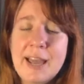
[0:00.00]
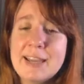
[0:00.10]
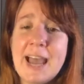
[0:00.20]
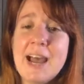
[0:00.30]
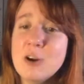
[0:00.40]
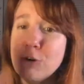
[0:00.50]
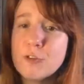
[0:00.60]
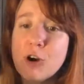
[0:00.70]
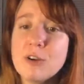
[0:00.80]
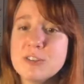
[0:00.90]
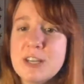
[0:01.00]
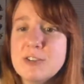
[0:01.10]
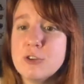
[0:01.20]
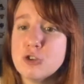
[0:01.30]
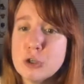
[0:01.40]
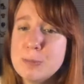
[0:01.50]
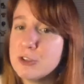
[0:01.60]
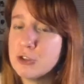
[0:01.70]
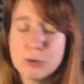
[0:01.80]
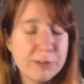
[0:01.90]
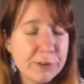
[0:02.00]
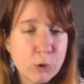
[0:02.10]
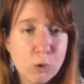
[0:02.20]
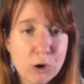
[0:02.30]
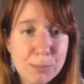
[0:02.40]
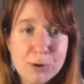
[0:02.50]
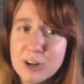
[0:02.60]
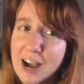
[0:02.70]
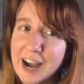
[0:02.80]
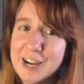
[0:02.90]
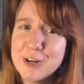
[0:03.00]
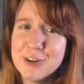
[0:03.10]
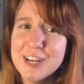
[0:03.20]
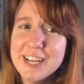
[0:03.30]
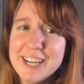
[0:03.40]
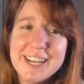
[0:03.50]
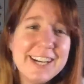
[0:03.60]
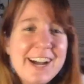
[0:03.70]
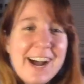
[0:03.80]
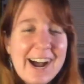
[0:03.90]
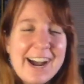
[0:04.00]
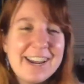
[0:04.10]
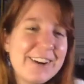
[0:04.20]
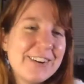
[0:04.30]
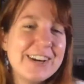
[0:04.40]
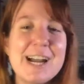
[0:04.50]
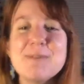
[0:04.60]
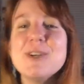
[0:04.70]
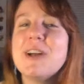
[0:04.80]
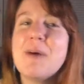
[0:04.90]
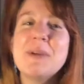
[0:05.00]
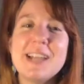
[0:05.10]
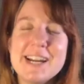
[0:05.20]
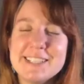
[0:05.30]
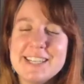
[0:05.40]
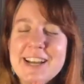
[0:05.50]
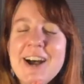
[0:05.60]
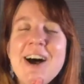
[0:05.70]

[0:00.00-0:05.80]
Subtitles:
Kat overall says The Troop is a terrific horror book. I agree. I'm so glad we liked it.